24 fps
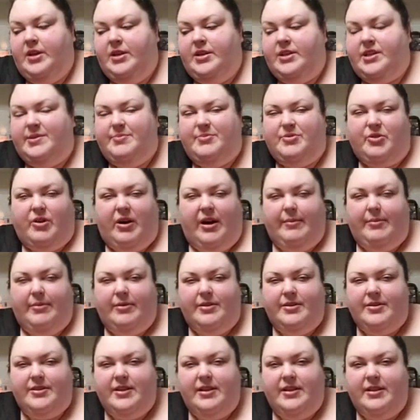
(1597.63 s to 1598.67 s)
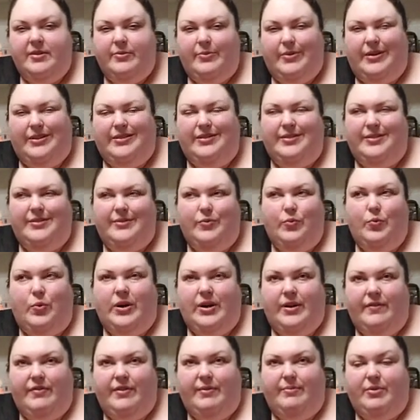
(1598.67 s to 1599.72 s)
subscribers. Well,
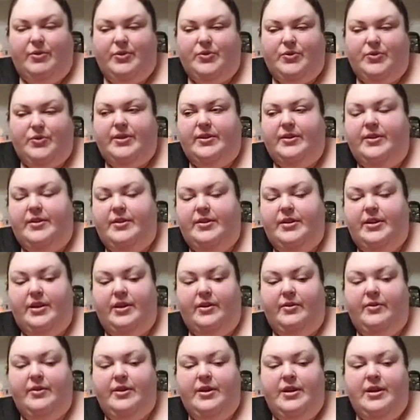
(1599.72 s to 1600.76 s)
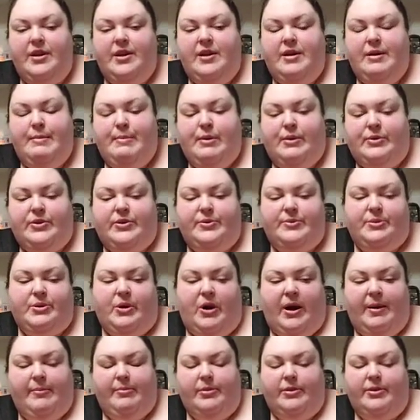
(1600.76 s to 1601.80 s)
one of the most with the, you know, most
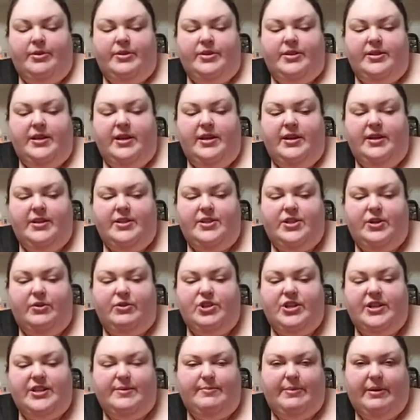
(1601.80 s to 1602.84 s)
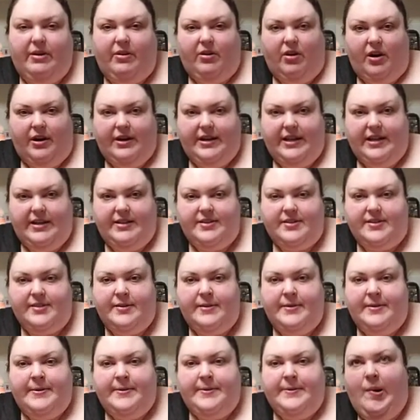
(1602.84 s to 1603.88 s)
subscribers. So she has a bigger audience.
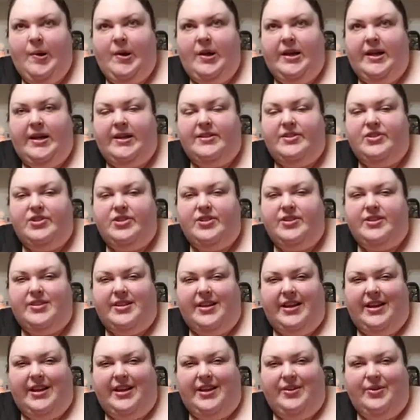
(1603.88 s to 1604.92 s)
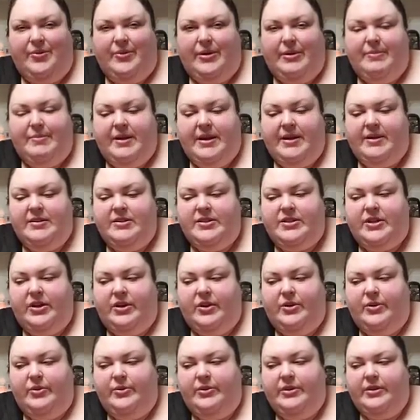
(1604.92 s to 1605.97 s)
It's just like, you know what I mean?
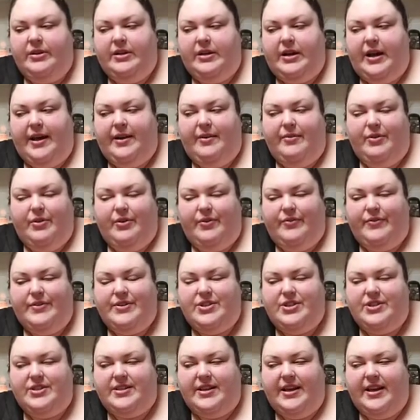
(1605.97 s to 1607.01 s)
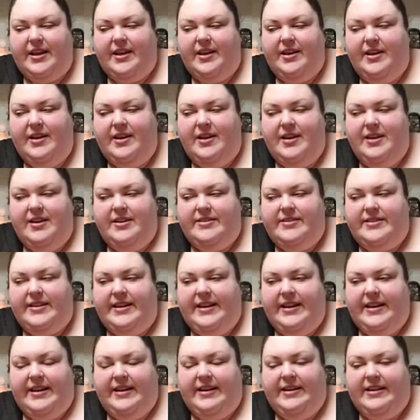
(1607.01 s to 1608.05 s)
So I don't know if it's just like
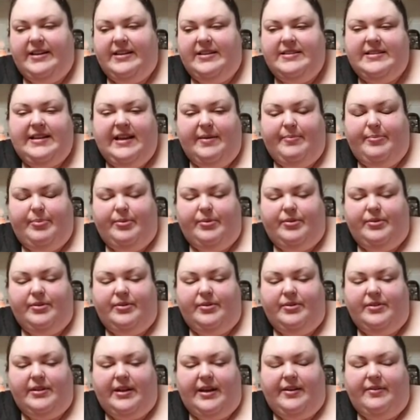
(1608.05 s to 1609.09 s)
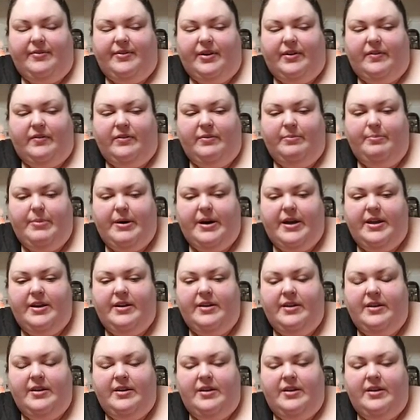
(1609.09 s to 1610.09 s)
setting an example. I don't know. But